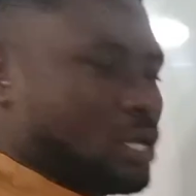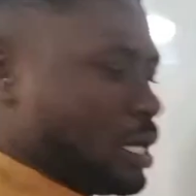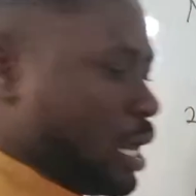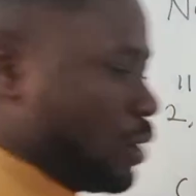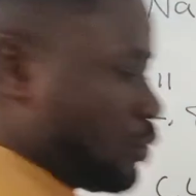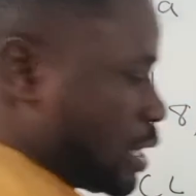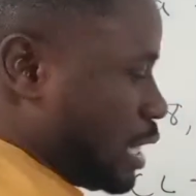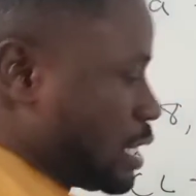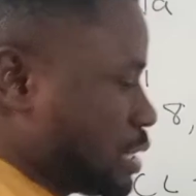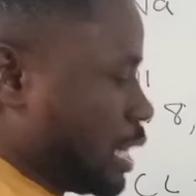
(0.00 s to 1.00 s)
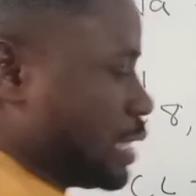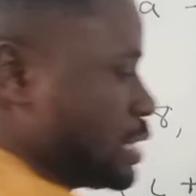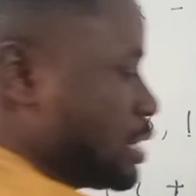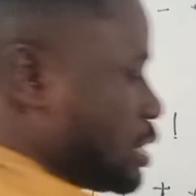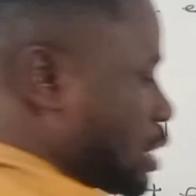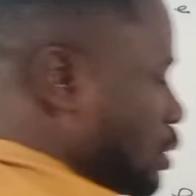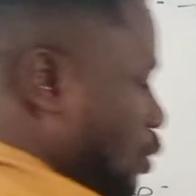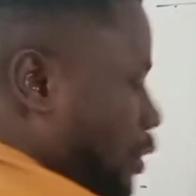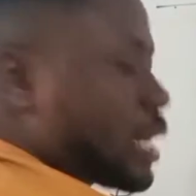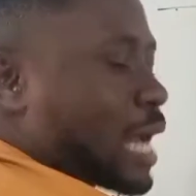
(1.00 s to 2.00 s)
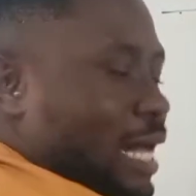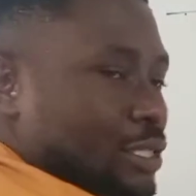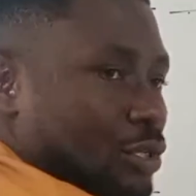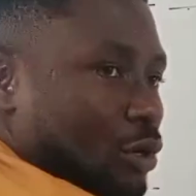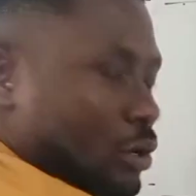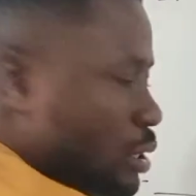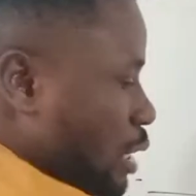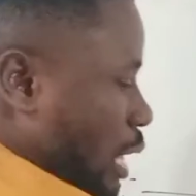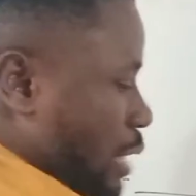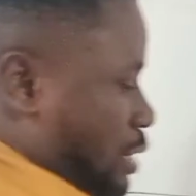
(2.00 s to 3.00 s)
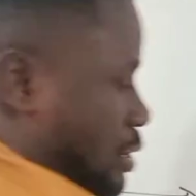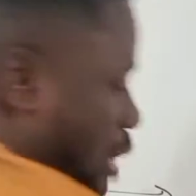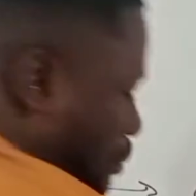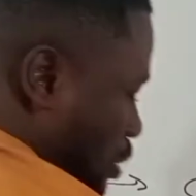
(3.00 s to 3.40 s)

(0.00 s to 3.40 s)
Now you can now see that this is a chlorine cation, and this is,